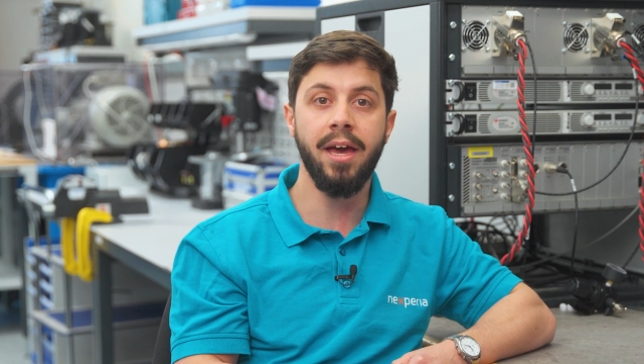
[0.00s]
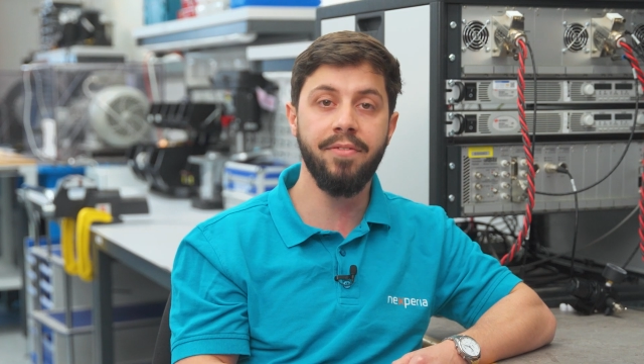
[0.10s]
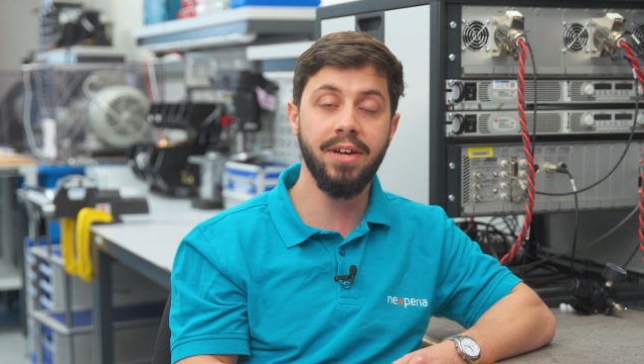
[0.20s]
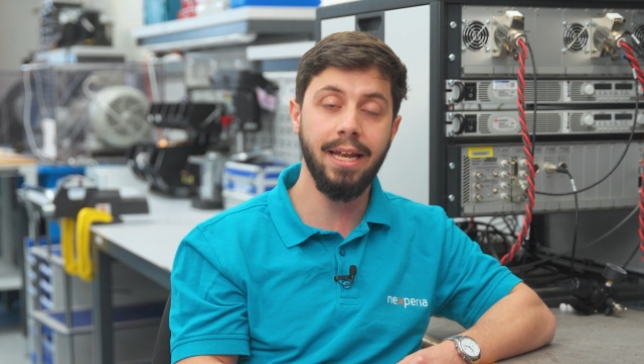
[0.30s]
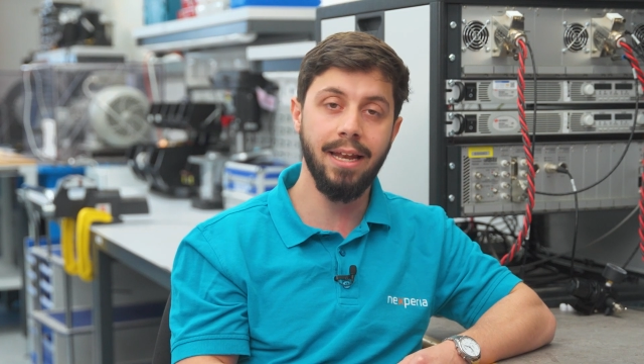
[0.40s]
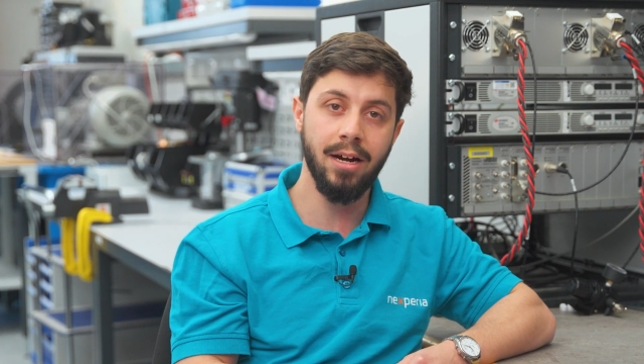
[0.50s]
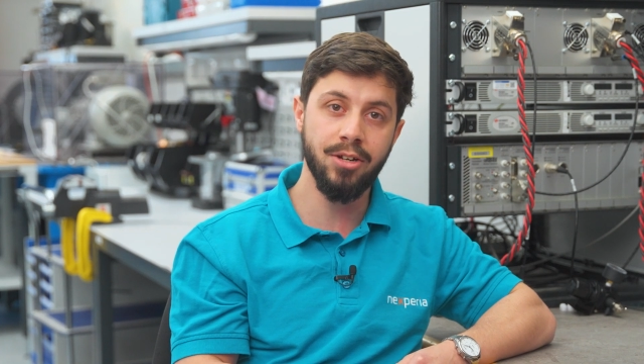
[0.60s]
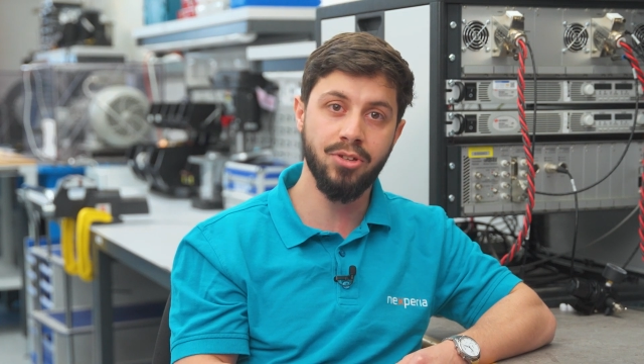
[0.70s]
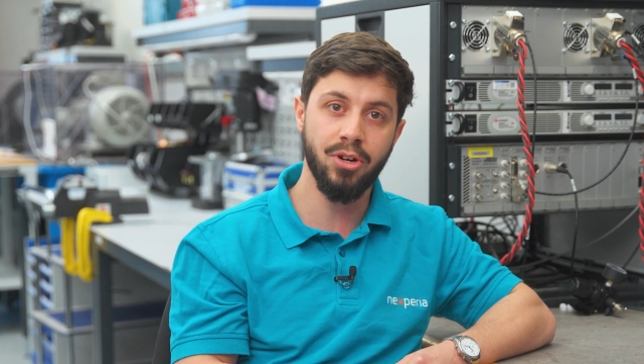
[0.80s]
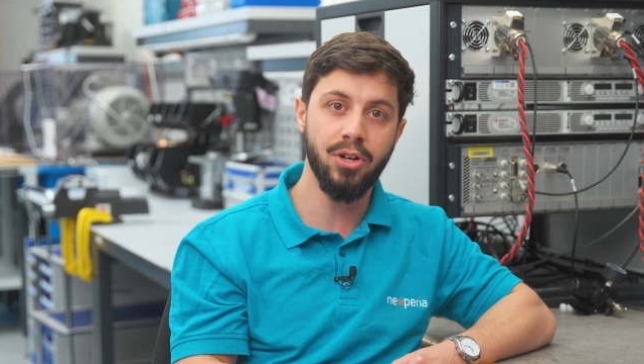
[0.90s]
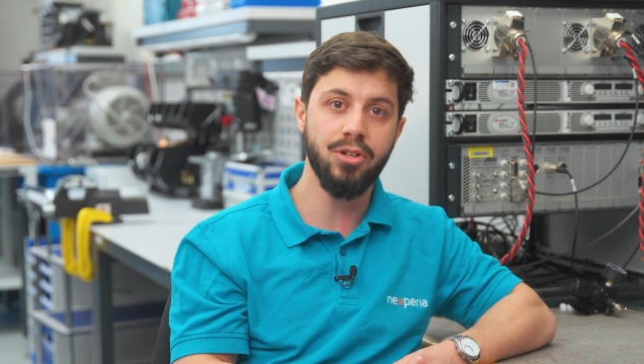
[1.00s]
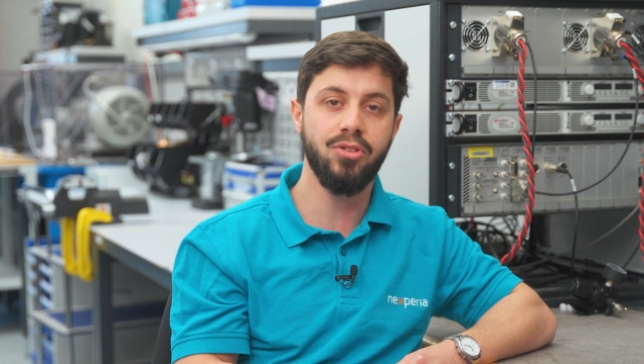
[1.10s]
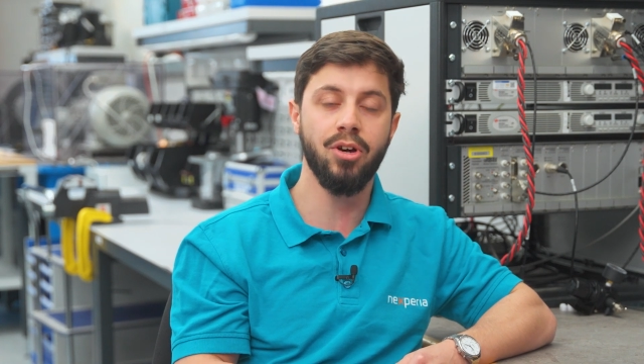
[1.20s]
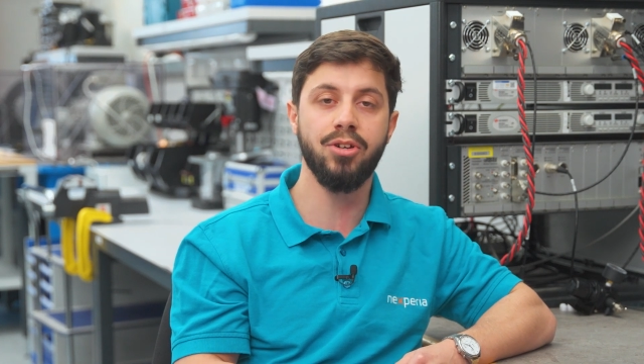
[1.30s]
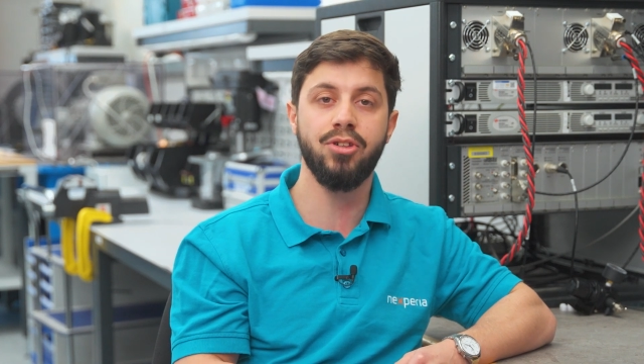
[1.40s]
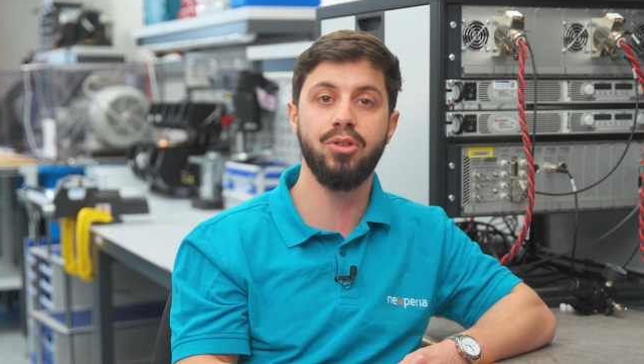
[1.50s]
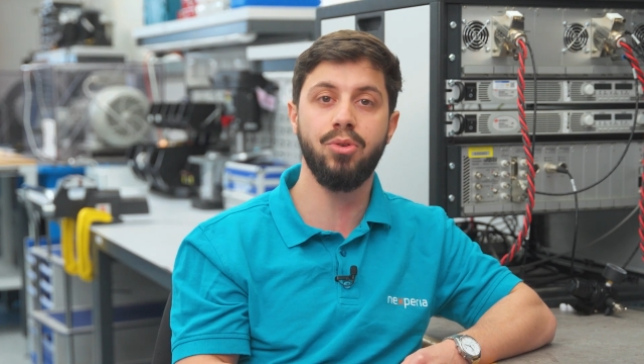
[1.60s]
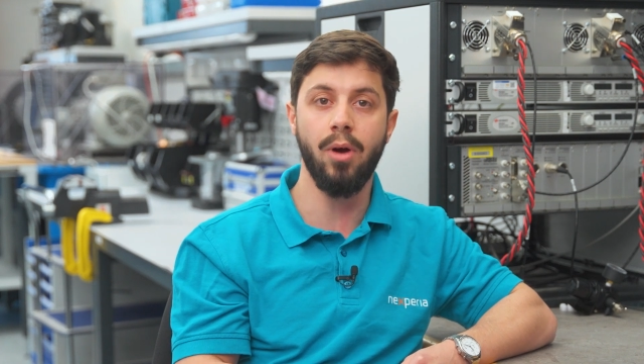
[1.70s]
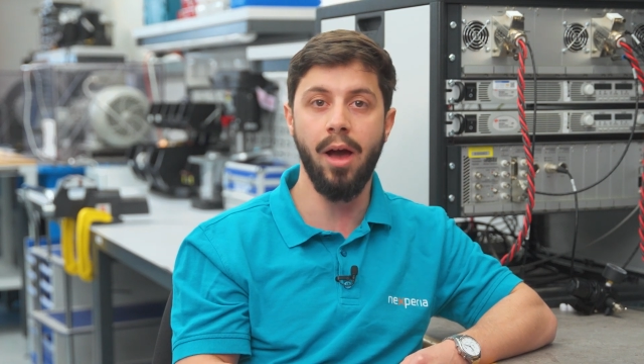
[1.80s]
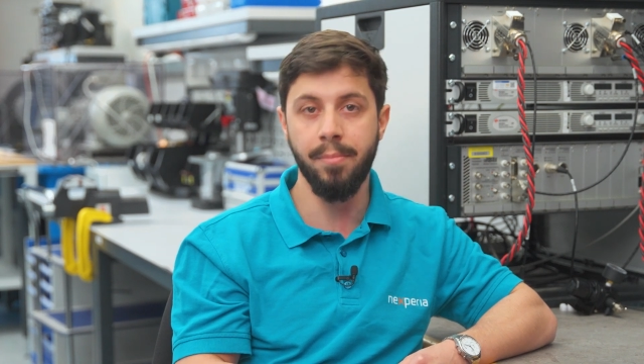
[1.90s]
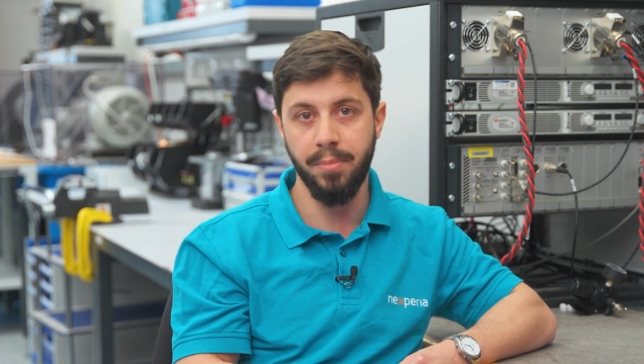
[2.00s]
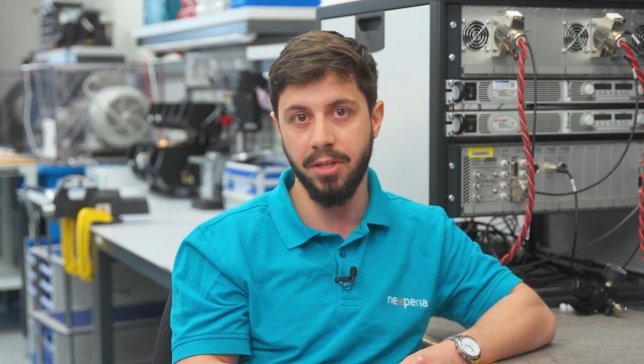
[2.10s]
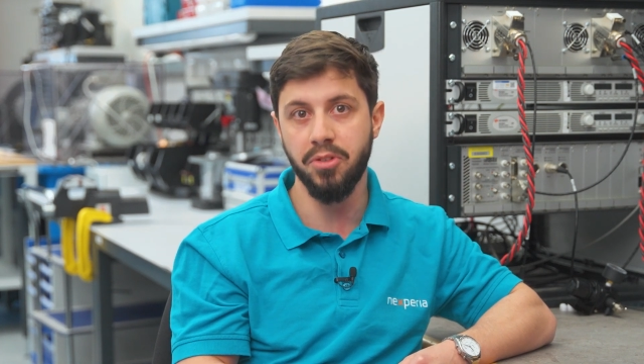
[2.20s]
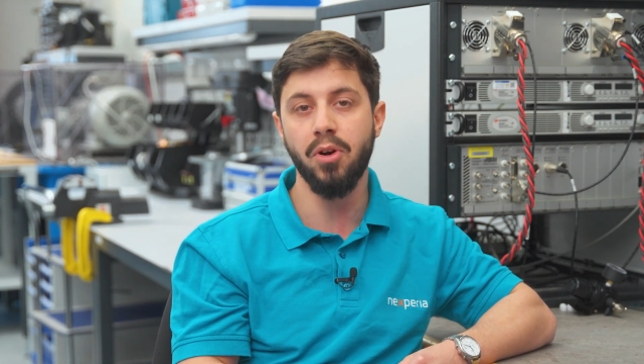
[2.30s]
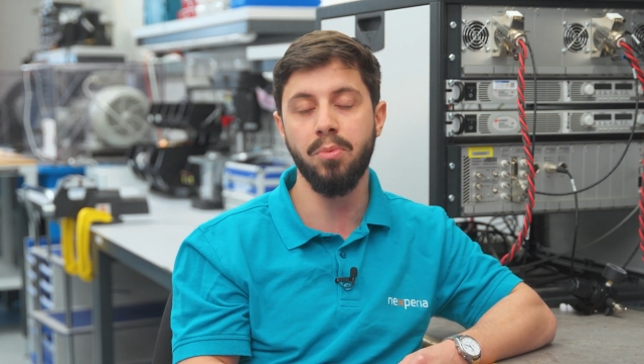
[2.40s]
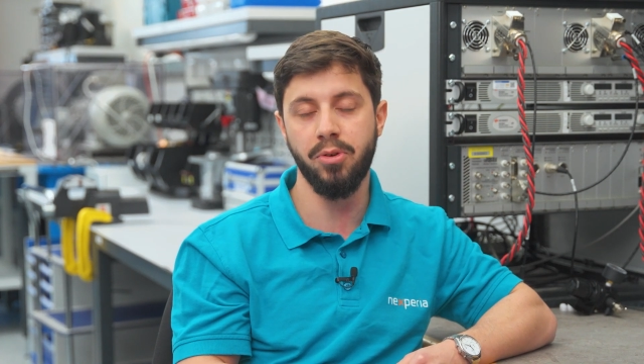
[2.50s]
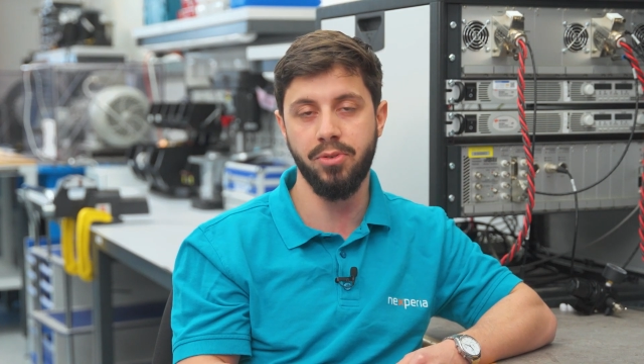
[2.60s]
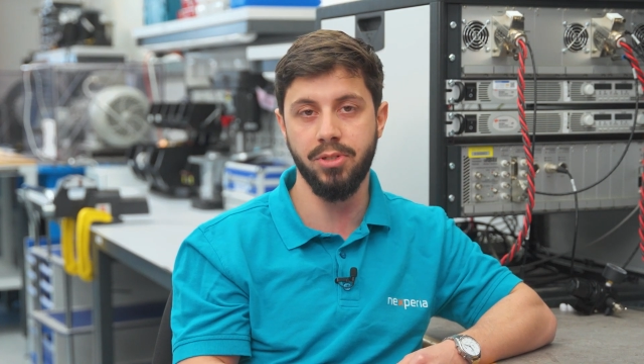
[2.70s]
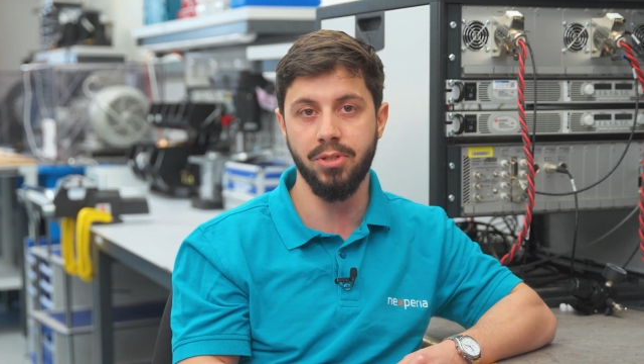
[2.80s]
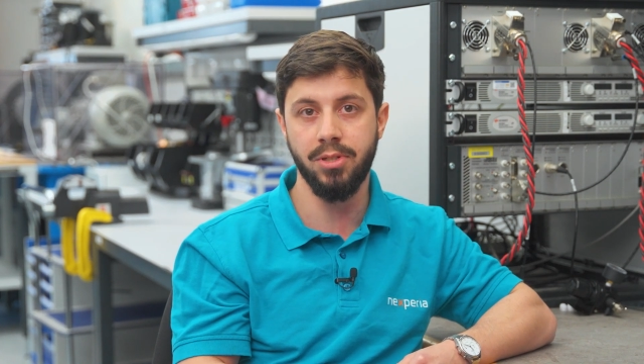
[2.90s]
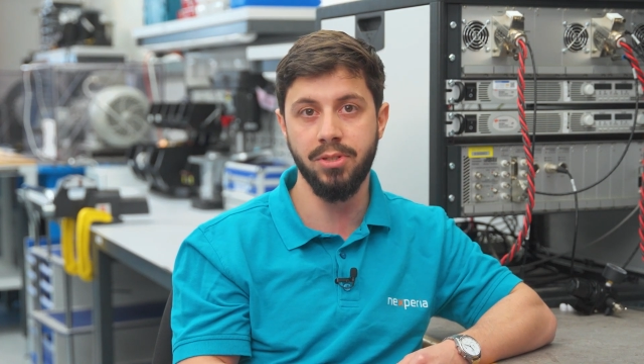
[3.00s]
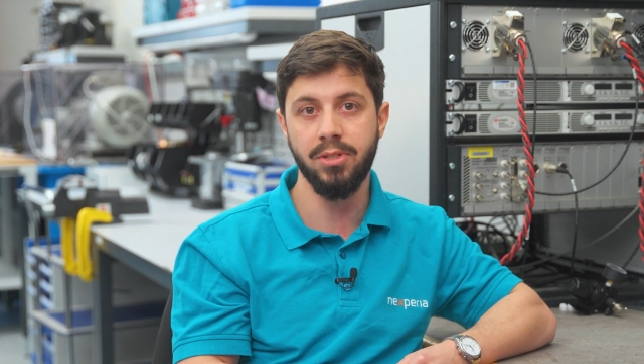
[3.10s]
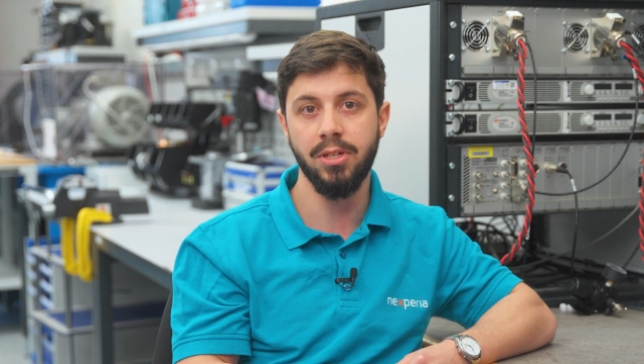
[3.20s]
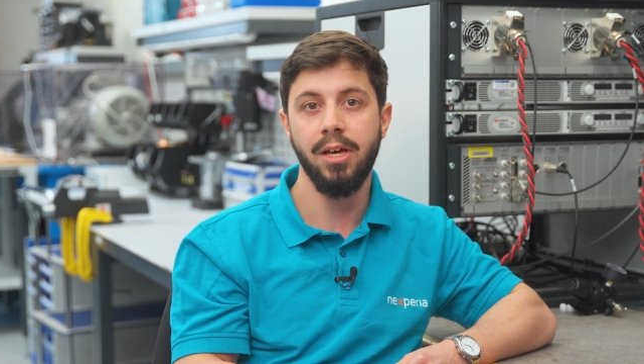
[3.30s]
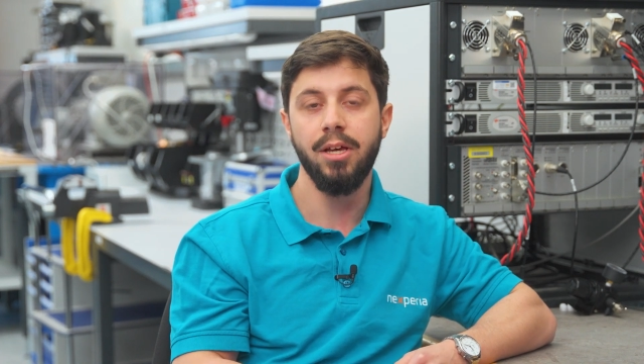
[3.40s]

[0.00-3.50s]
have a larger junction to ambient thermal resistance